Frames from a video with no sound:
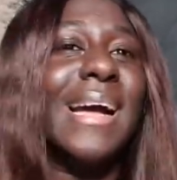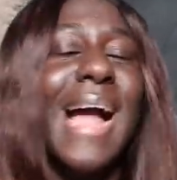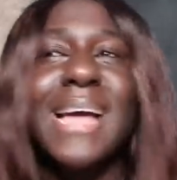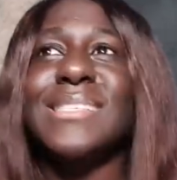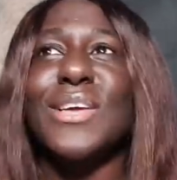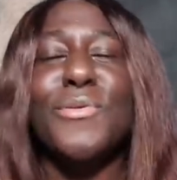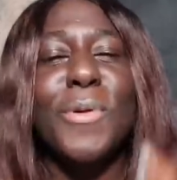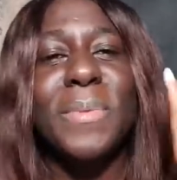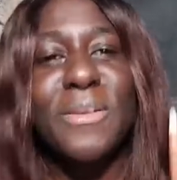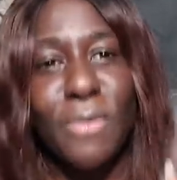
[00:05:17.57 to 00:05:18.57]
Guys, you
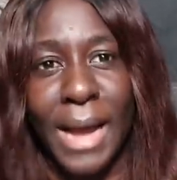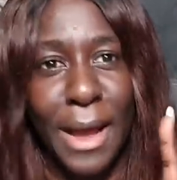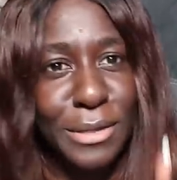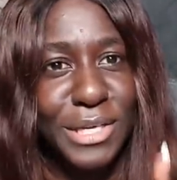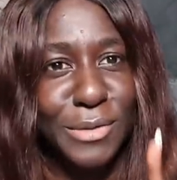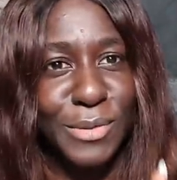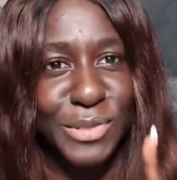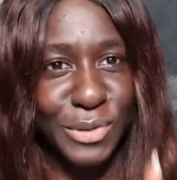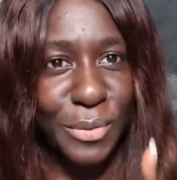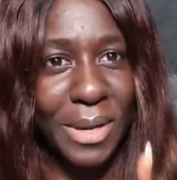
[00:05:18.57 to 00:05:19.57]
won't believe what Kayode
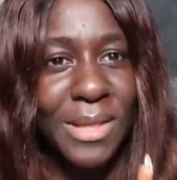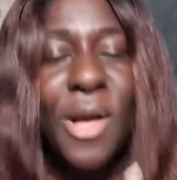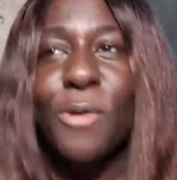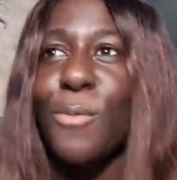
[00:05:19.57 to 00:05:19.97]
was doing.